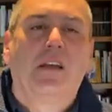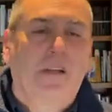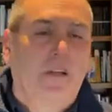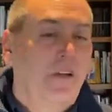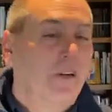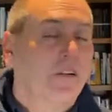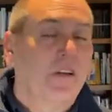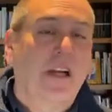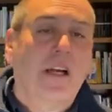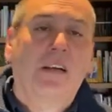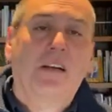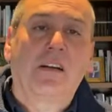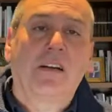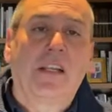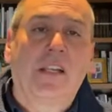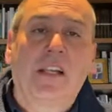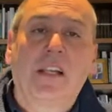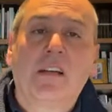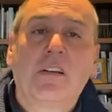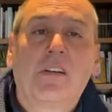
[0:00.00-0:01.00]
you're not going
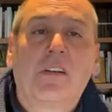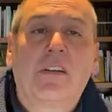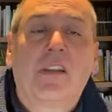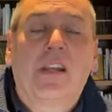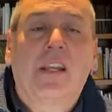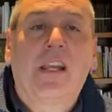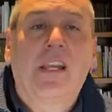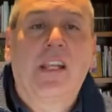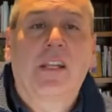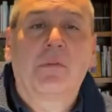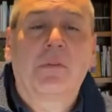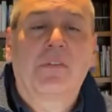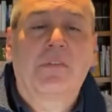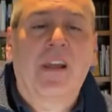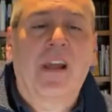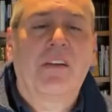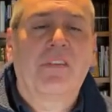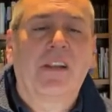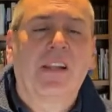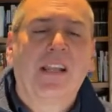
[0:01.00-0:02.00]
to enter the kingdom of
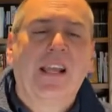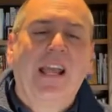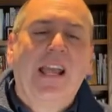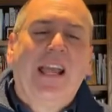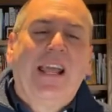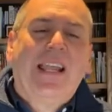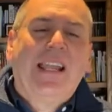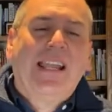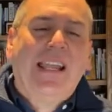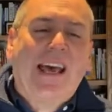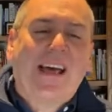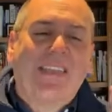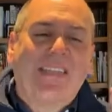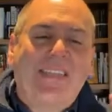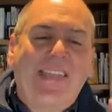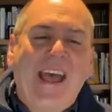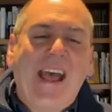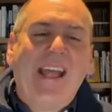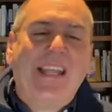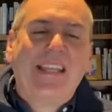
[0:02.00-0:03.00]
heaven. Now
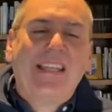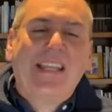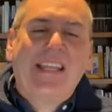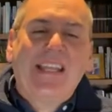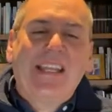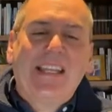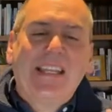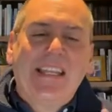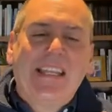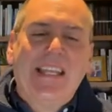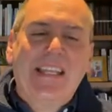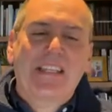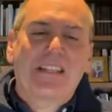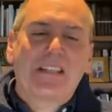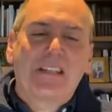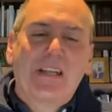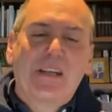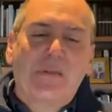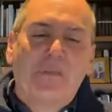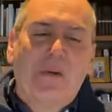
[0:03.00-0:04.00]
that
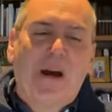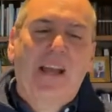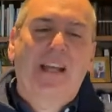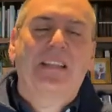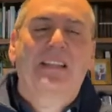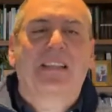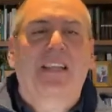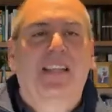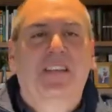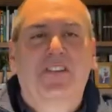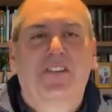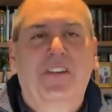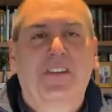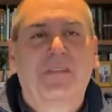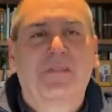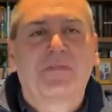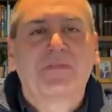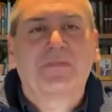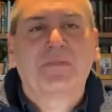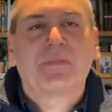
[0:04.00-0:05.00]
gets my attention.
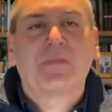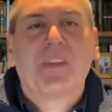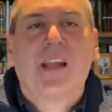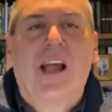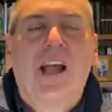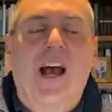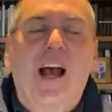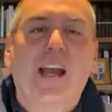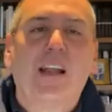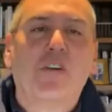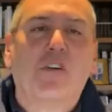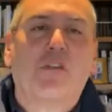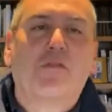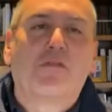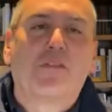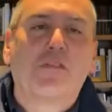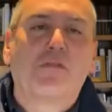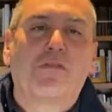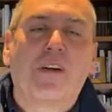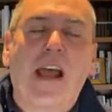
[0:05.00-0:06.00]
I know
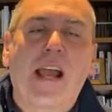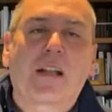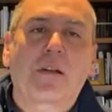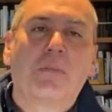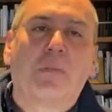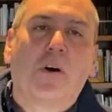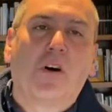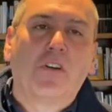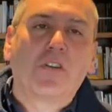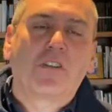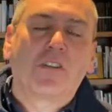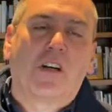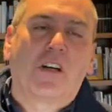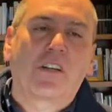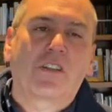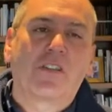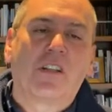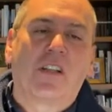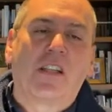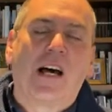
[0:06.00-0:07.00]
for a fact Paul
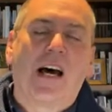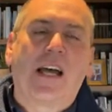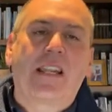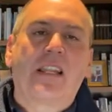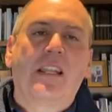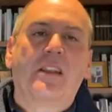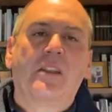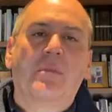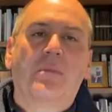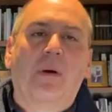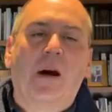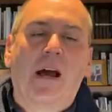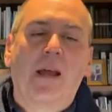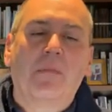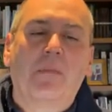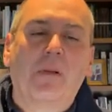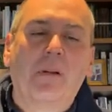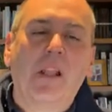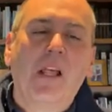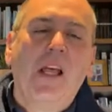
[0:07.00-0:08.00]
talks a lot in the
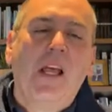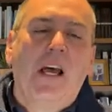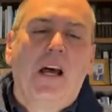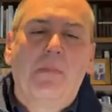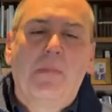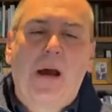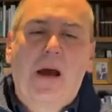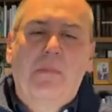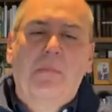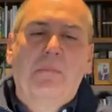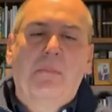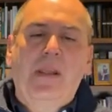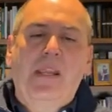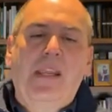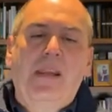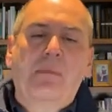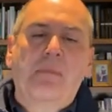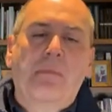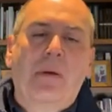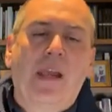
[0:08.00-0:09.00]
Bible about
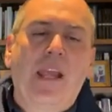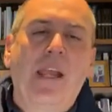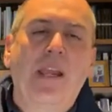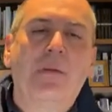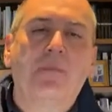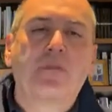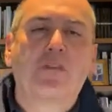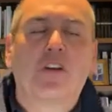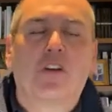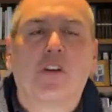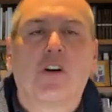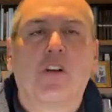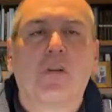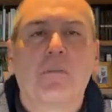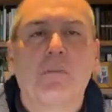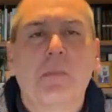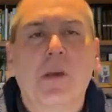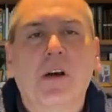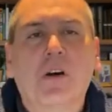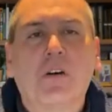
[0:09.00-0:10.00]
being babes and
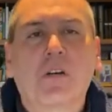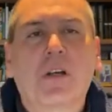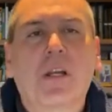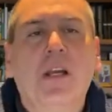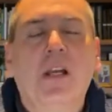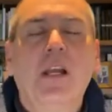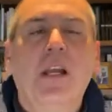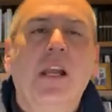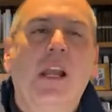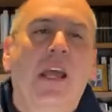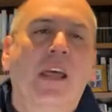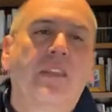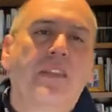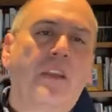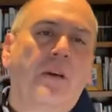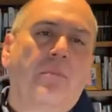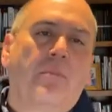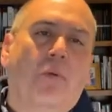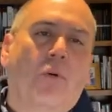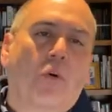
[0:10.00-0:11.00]
on milk and the
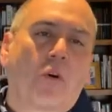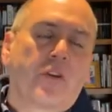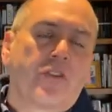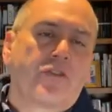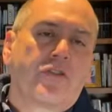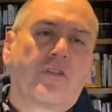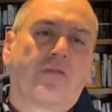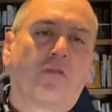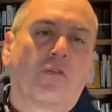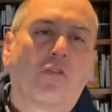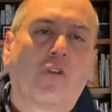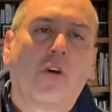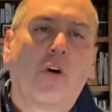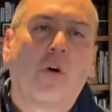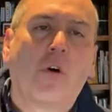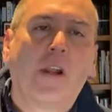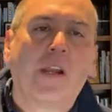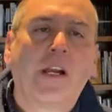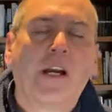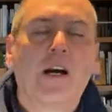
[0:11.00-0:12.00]
importance of
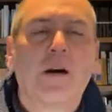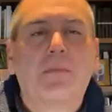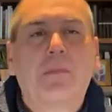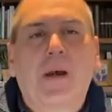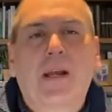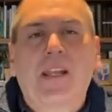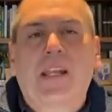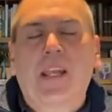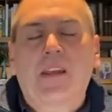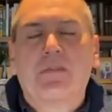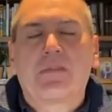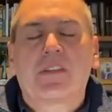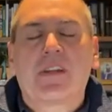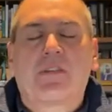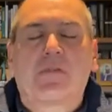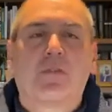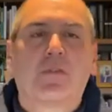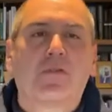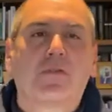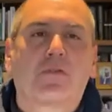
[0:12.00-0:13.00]
growing up. I gave
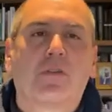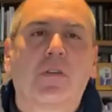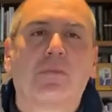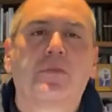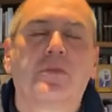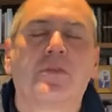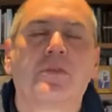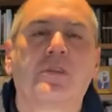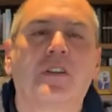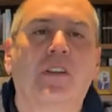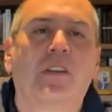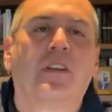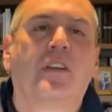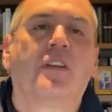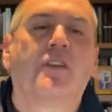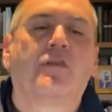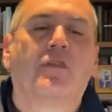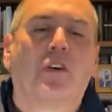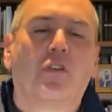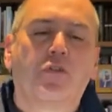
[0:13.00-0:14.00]
several scriptures in the
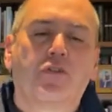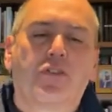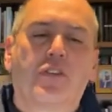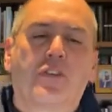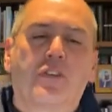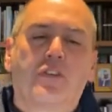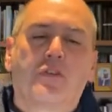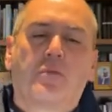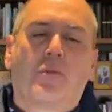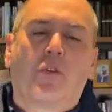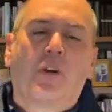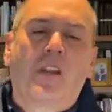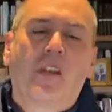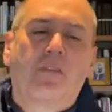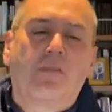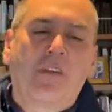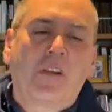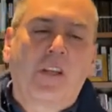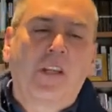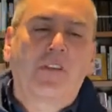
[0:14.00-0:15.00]
devotion this morning
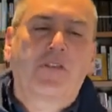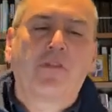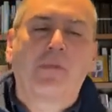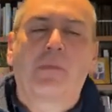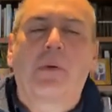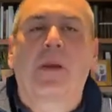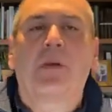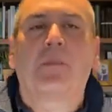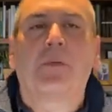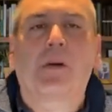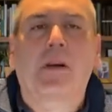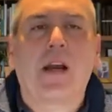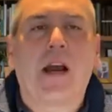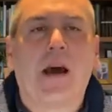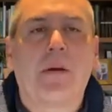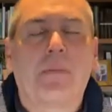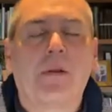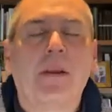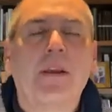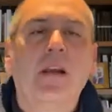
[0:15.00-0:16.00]
if you get your paper
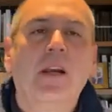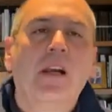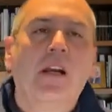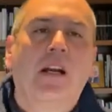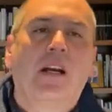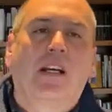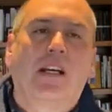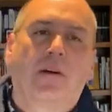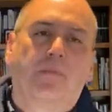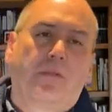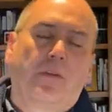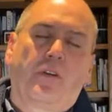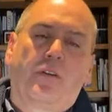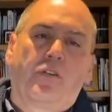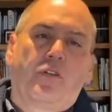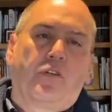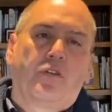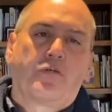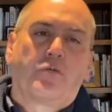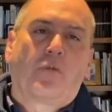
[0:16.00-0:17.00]
copy. A couple of
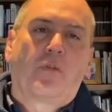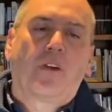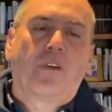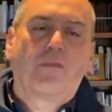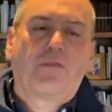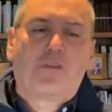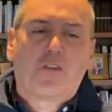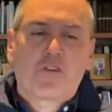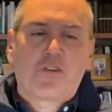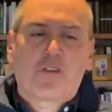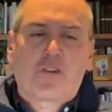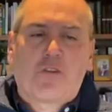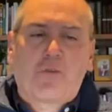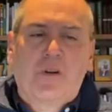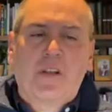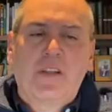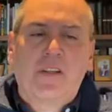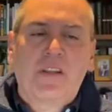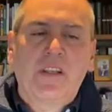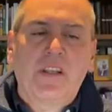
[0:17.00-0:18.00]
those were in 1
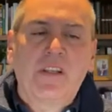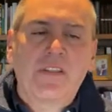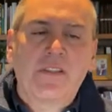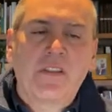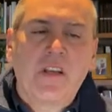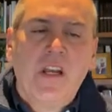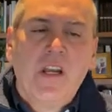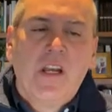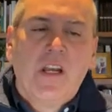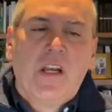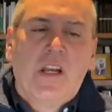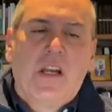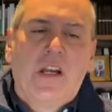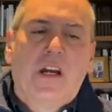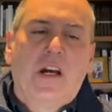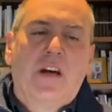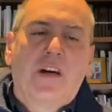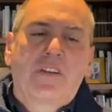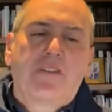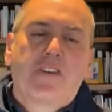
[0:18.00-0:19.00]
Corinthians
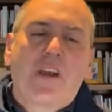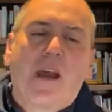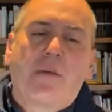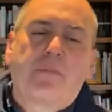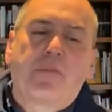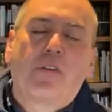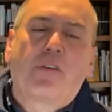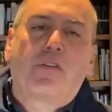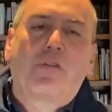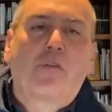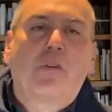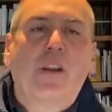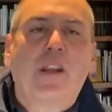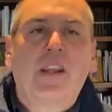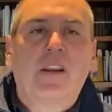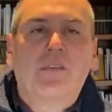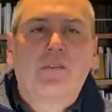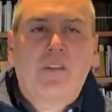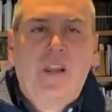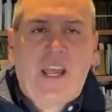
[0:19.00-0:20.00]
chapter
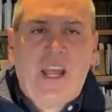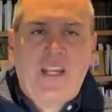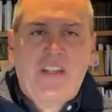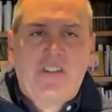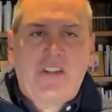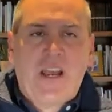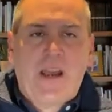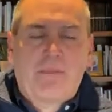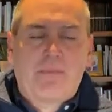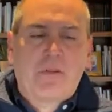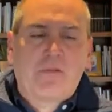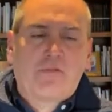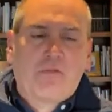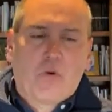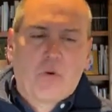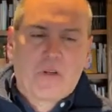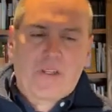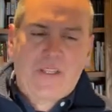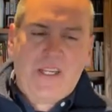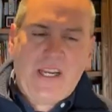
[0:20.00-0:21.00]
3 and chapter
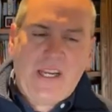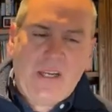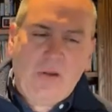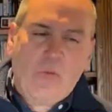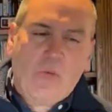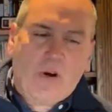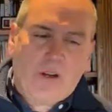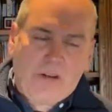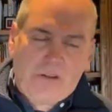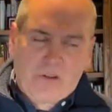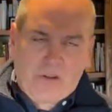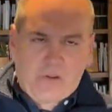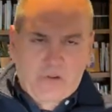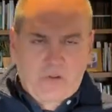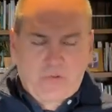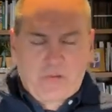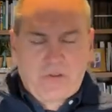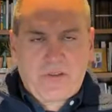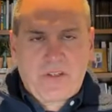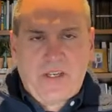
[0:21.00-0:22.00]
14. One of
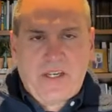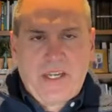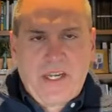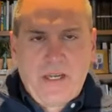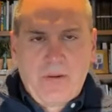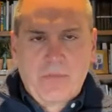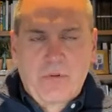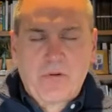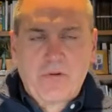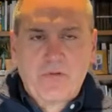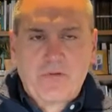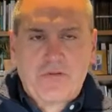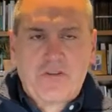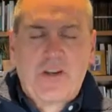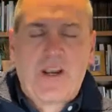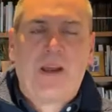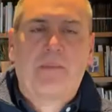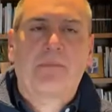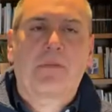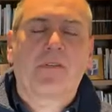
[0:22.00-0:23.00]
those was in Hebrews
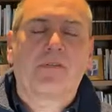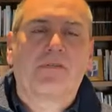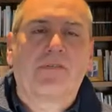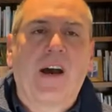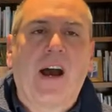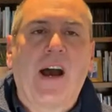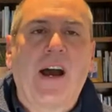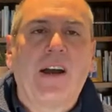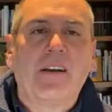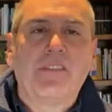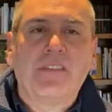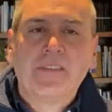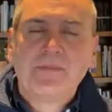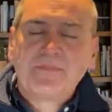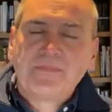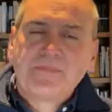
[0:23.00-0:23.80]
chapter 5